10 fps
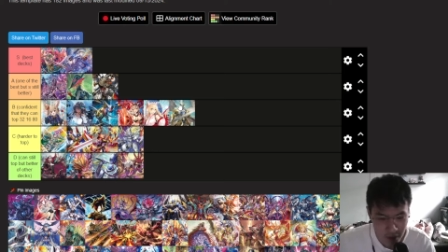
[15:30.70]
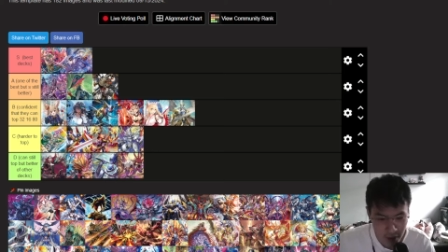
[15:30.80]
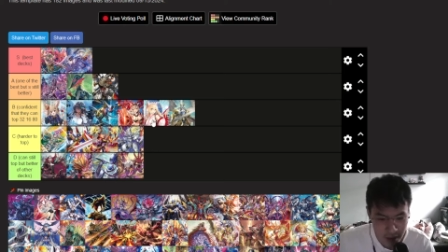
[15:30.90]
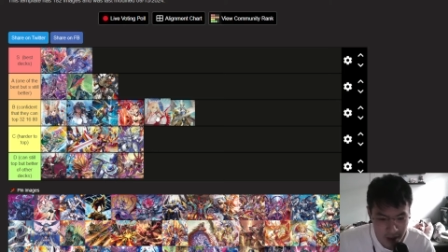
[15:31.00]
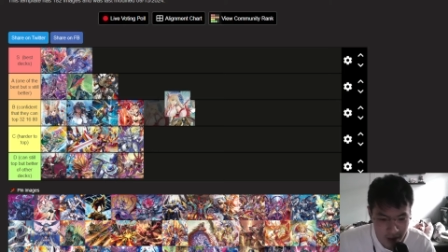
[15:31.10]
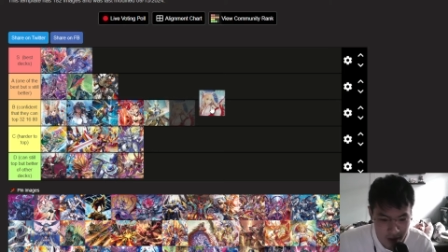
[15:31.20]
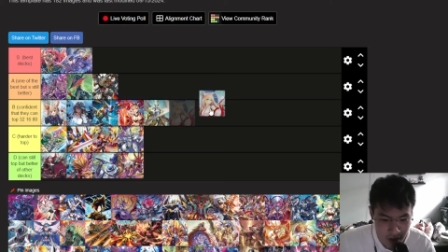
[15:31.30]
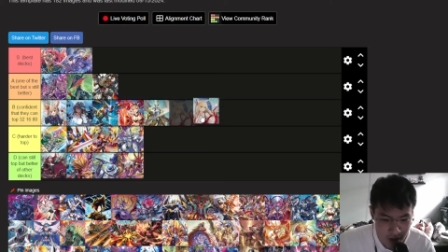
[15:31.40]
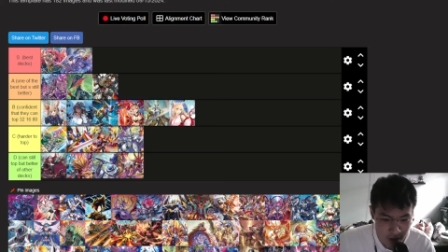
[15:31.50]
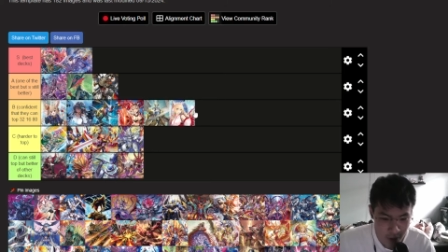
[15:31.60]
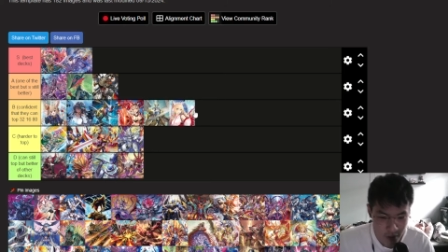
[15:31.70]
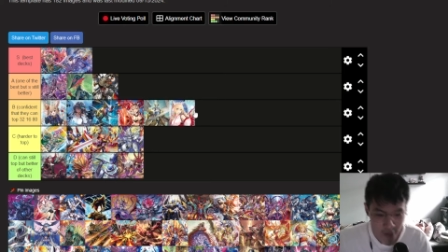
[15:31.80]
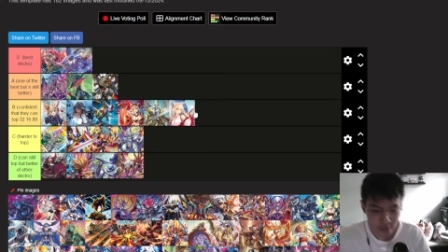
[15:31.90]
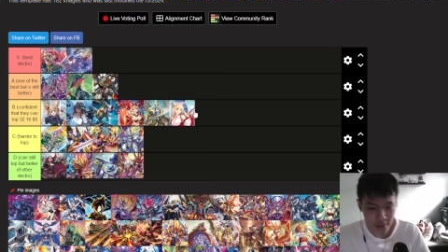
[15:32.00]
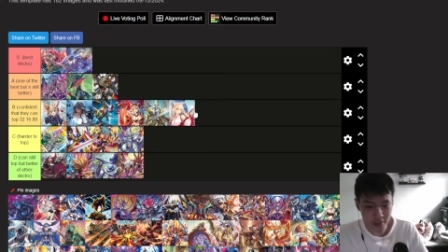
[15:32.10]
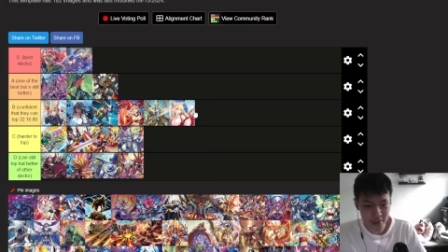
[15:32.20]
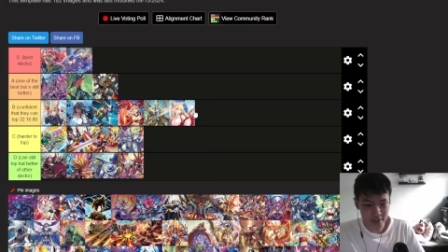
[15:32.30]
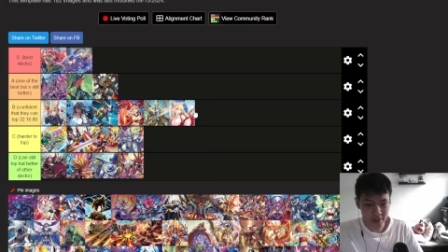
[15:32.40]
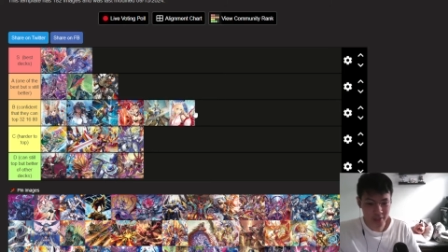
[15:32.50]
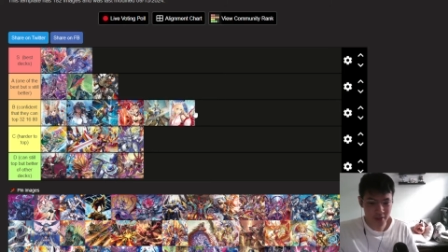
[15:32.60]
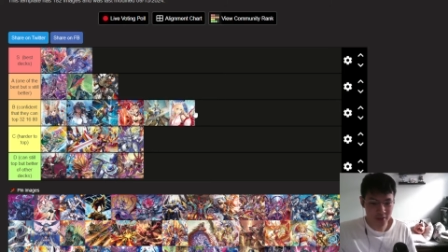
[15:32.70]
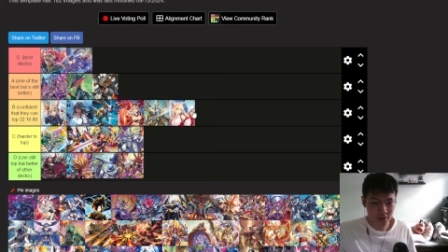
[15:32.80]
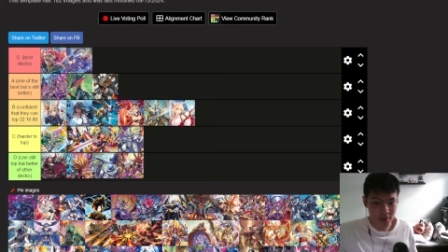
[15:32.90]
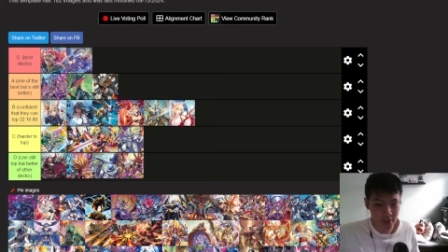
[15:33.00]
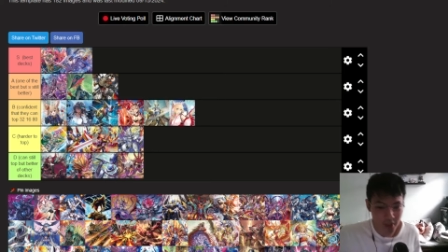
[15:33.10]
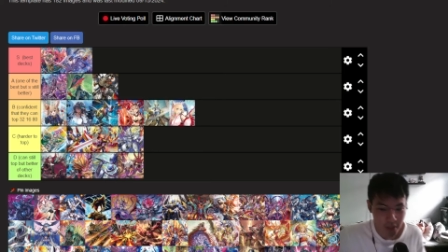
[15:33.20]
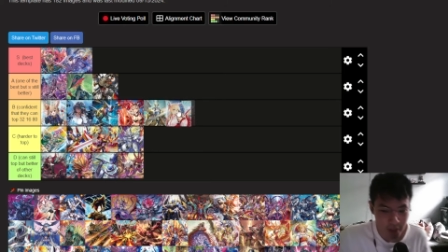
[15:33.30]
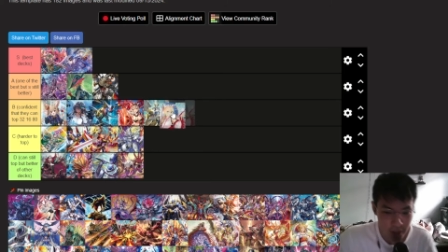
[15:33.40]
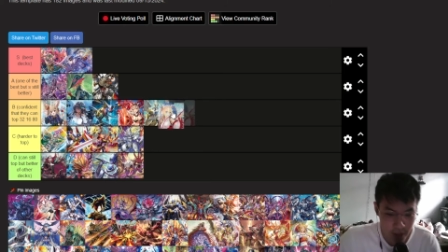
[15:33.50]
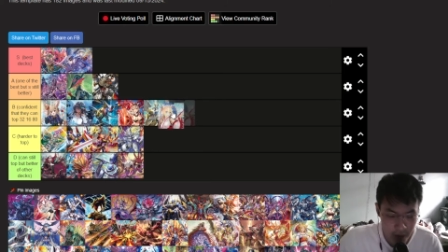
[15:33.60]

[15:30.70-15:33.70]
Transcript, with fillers: restant needs your opponent to be grade three, so it's harder.